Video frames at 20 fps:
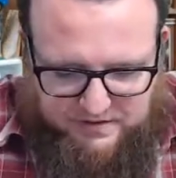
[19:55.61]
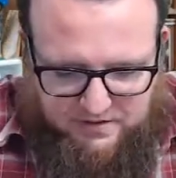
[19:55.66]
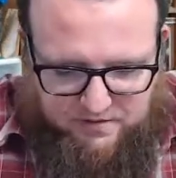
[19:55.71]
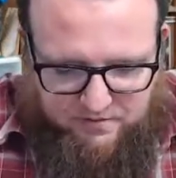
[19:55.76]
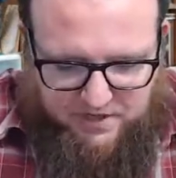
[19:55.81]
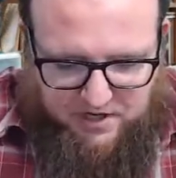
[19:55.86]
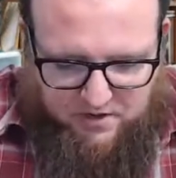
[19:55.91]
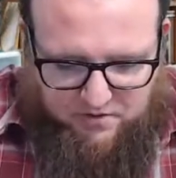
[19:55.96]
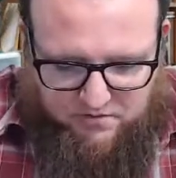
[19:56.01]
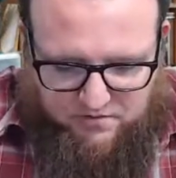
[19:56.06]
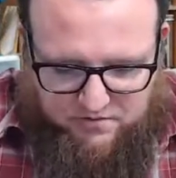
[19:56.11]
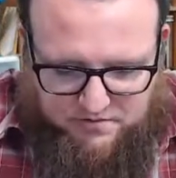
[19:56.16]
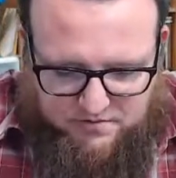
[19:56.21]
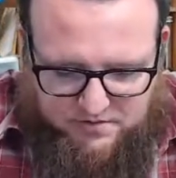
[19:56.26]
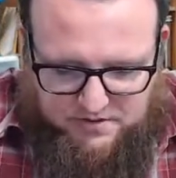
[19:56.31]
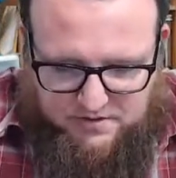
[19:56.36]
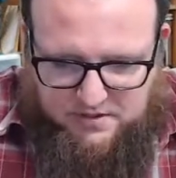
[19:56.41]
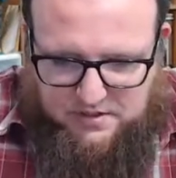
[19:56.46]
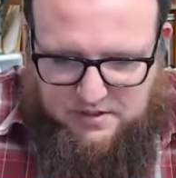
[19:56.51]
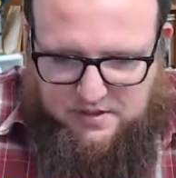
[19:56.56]
Here we go.
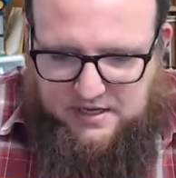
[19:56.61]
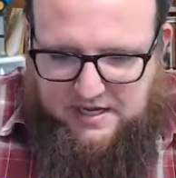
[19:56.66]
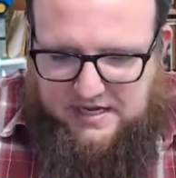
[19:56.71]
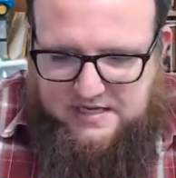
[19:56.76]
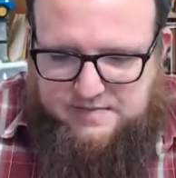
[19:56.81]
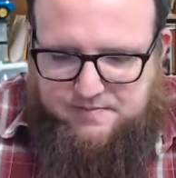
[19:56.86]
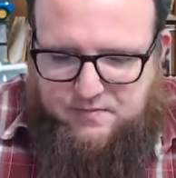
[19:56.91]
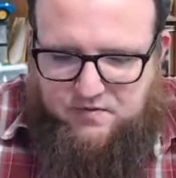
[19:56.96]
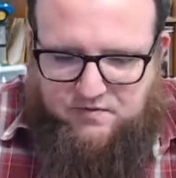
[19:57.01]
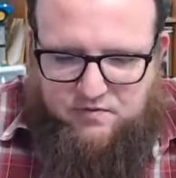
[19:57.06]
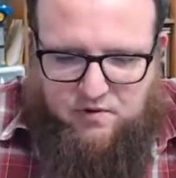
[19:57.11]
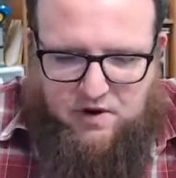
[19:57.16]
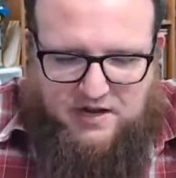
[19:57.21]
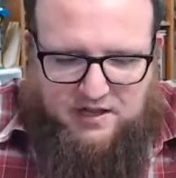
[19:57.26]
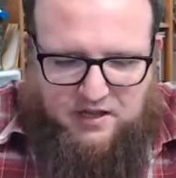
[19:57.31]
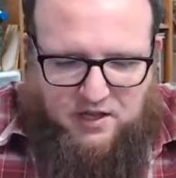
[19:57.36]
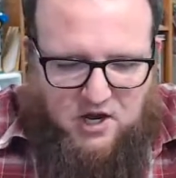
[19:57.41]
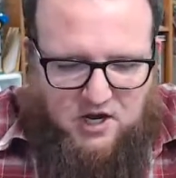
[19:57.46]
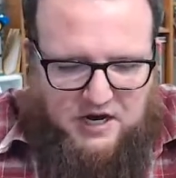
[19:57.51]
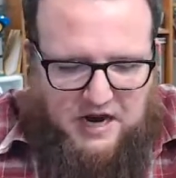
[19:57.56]
He's moving right
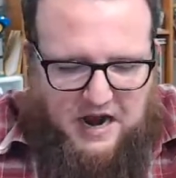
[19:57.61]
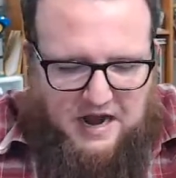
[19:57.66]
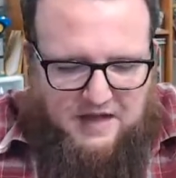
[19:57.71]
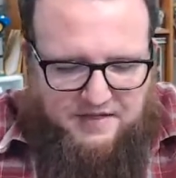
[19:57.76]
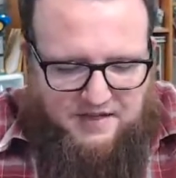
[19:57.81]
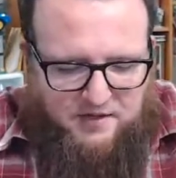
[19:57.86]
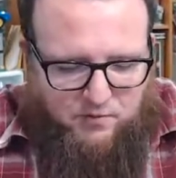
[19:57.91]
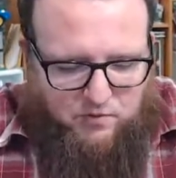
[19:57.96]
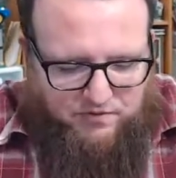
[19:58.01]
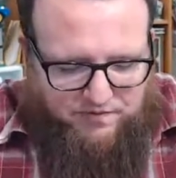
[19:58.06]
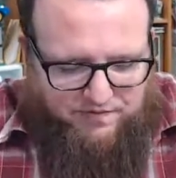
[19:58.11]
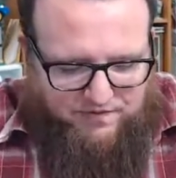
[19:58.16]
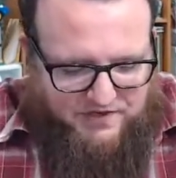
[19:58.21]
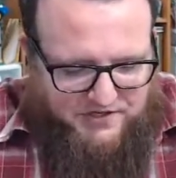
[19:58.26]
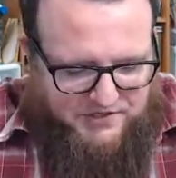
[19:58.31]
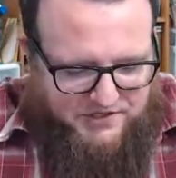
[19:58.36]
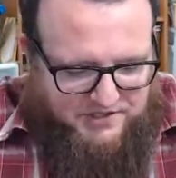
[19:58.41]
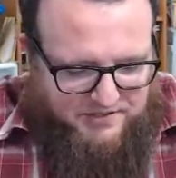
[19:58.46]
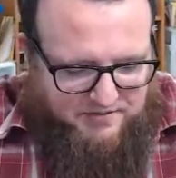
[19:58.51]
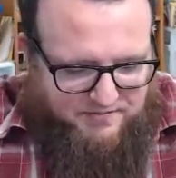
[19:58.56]
along. I think we'll
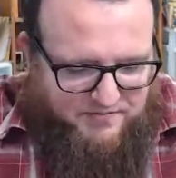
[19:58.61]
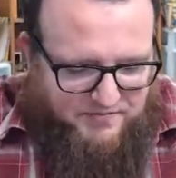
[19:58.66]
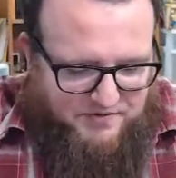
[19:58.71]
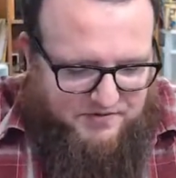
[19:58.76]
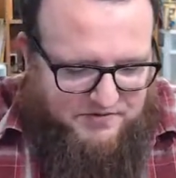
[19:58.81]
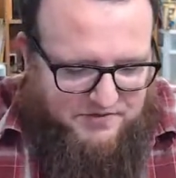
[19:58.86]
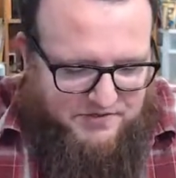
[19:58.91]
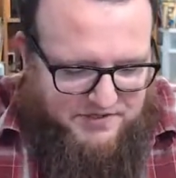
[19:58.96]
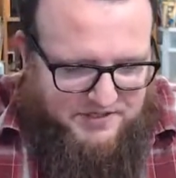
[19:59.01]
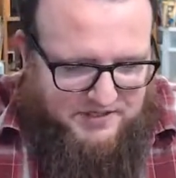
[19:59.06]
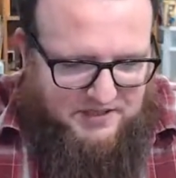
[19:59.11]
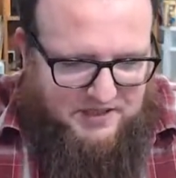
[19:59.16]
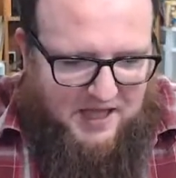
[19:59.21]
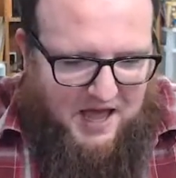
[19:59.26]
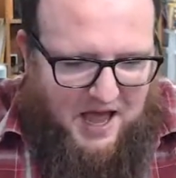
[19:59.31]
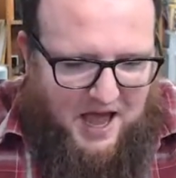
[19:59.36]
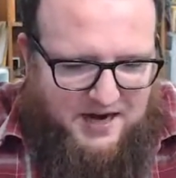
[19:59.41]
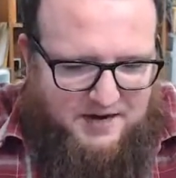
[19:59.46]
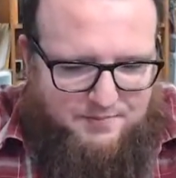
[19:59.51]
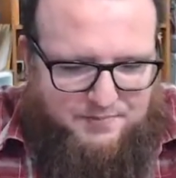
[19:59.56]
finish him. There's just a
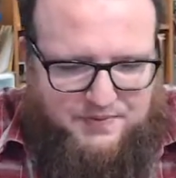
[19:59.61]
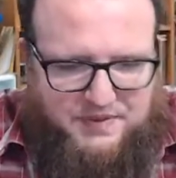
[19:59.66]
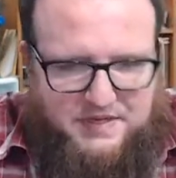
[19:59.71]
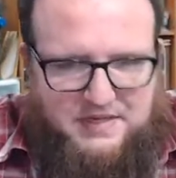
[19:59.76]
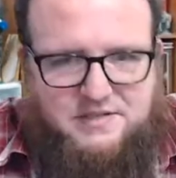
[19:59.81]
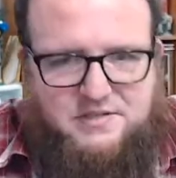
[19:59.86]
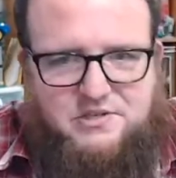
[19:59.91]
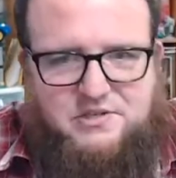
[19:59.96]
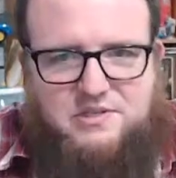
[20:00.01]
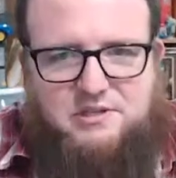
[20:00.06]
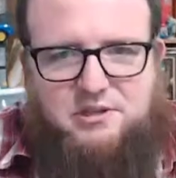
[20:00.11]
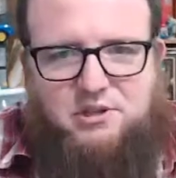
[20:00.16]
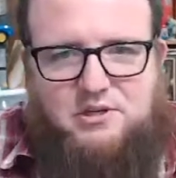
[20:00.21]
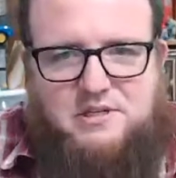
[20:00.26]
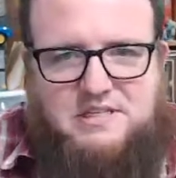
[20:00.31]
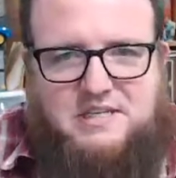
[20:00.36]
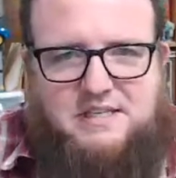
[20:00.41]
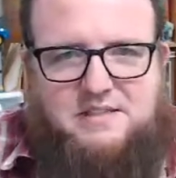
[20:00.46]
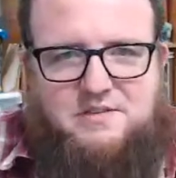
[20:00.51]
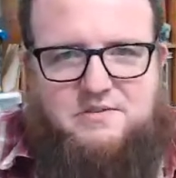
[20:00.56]
lot of... It just
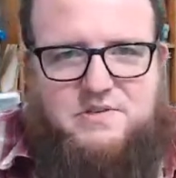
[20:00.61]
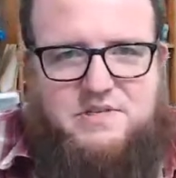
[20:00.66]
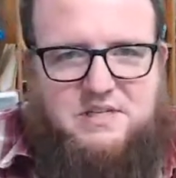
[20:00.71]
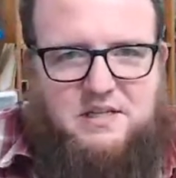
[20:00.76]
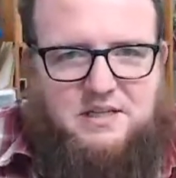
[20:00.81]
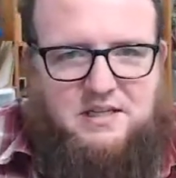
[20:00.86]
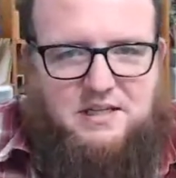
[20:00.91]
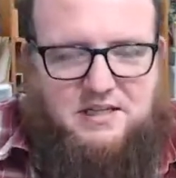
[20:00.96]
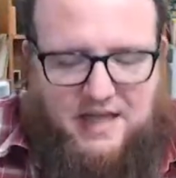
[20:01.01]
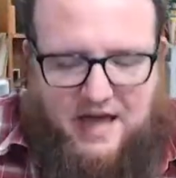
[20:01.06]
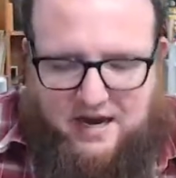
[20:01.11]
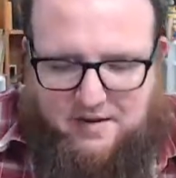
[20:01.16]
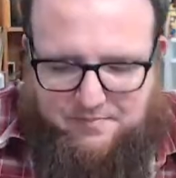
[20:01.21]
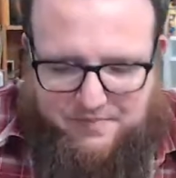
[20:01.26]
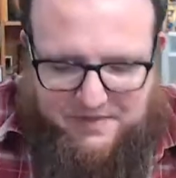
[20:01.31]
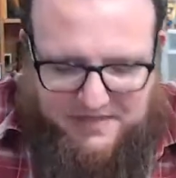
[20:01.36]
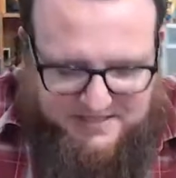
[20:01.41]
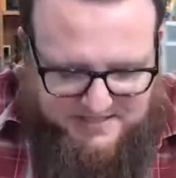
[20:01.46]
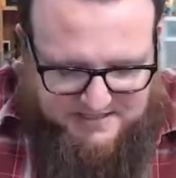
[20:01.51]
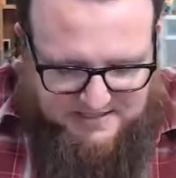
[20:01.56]
looks like there's still a lot of
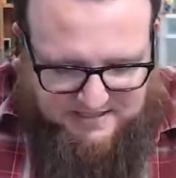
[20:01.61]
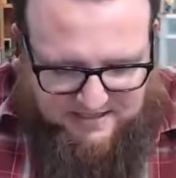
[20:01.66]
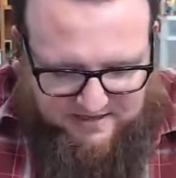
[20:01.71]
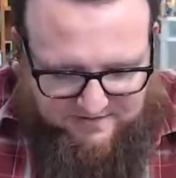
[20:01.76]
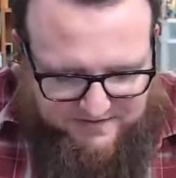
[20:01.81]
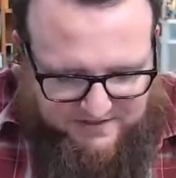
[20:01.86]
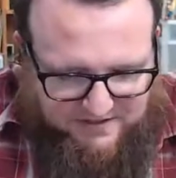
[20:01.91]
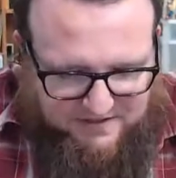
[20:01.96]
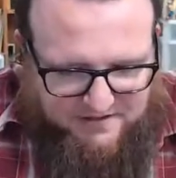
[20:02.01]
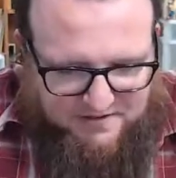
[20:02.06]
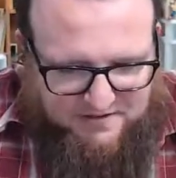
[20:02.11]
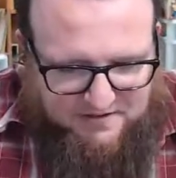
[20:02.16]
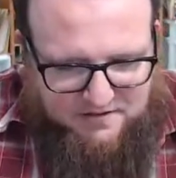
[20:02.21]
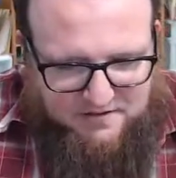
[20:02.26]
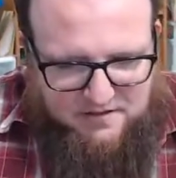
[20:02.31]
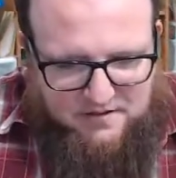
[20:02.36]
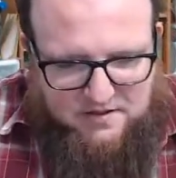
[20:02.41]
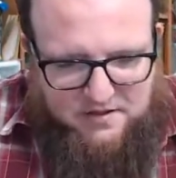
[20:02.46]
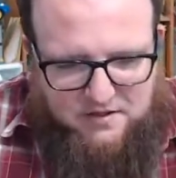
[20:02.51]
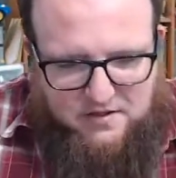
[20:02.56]
pieces left here,
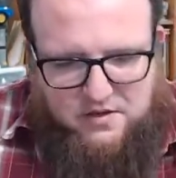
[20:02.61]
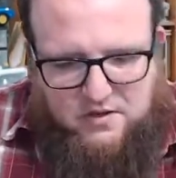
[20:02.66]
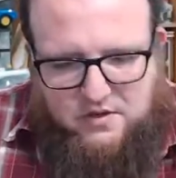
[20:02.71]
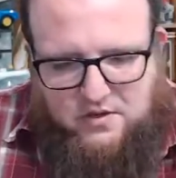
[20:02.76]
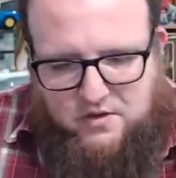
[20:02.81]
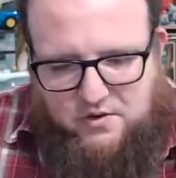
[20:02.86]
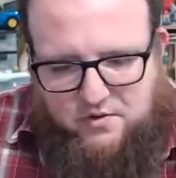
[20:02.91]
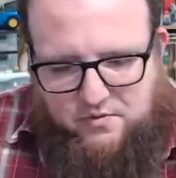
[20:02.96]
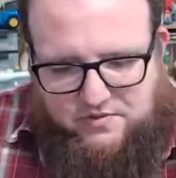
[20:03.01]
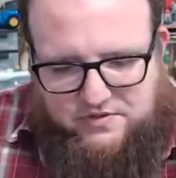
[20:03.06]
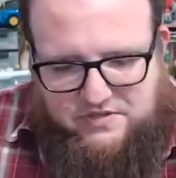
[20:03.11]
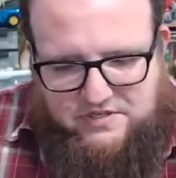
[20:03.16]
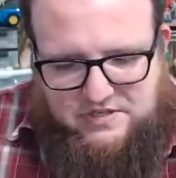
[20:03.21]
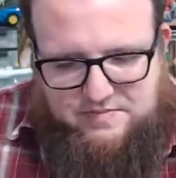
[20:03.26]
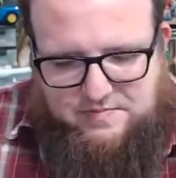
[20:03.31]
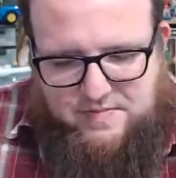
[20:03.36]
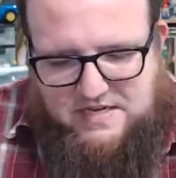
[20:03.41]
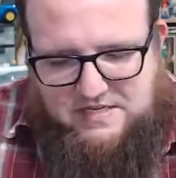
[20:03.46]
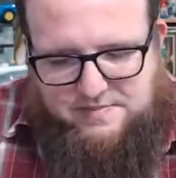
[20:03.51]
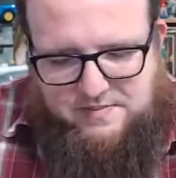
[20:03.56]
which
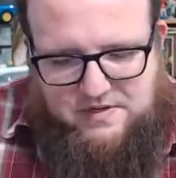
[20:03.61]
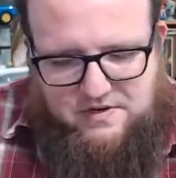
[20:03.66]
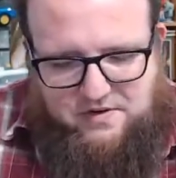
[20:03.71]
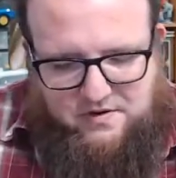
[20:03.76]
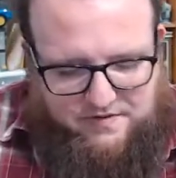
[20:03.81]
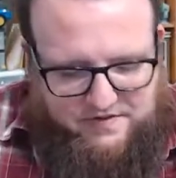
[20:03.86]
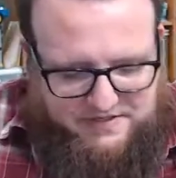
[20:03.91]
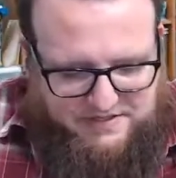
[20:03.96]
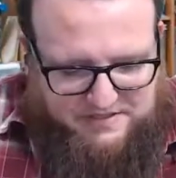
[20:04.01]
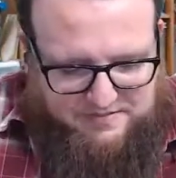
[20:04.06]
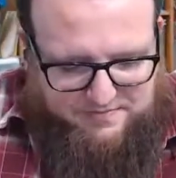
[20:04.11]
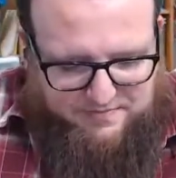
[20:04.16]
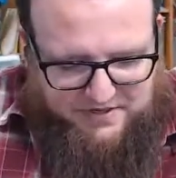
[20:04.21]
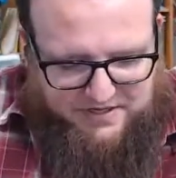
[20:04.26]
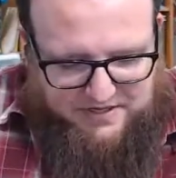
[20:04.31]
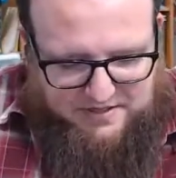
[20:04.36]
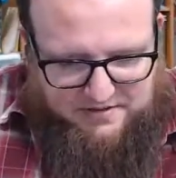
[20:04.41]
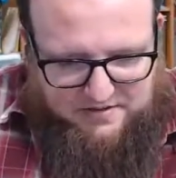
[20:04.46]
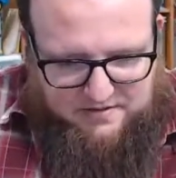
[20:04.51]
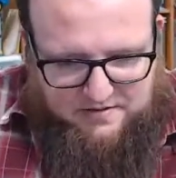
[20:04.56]
just makes me nervous,
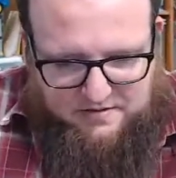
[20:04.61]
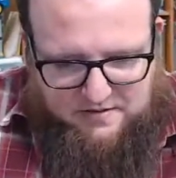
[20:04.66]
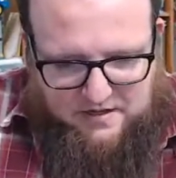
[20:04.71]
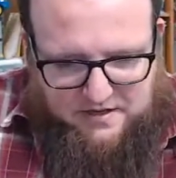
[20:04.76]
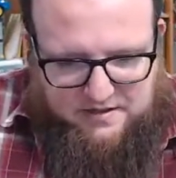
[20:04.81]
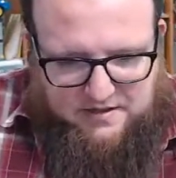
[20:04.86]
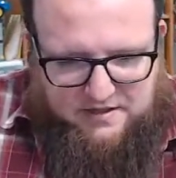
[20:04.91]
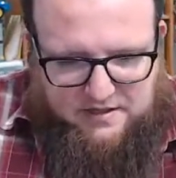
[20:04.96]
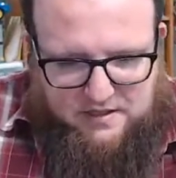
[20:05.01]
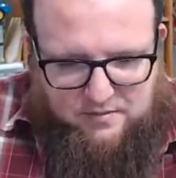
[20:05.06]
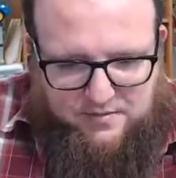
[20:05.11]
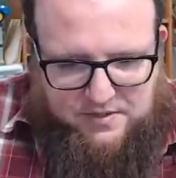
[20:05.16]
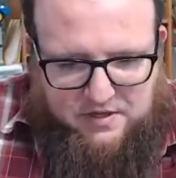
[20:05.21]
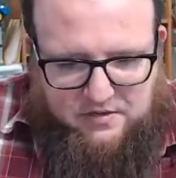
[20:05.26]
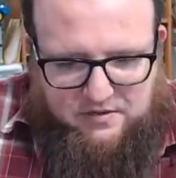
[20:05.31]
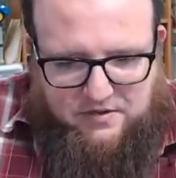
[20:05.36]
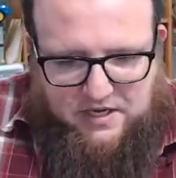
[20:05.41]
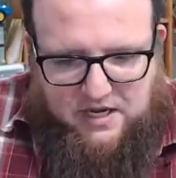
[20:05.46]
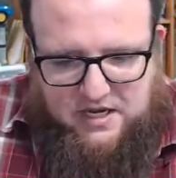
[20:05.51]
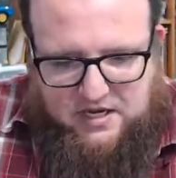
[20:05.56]
but I think it'll be
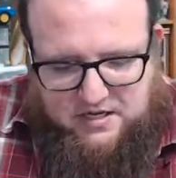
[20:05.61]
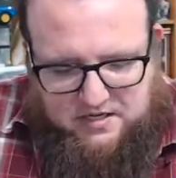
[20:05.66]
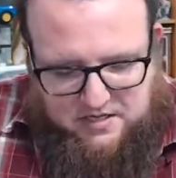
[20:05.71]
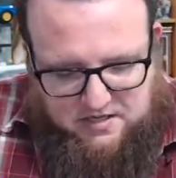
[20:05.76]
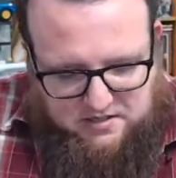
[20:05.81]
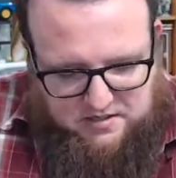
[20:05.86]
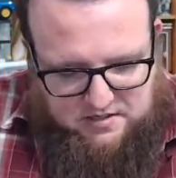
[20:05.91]
okay.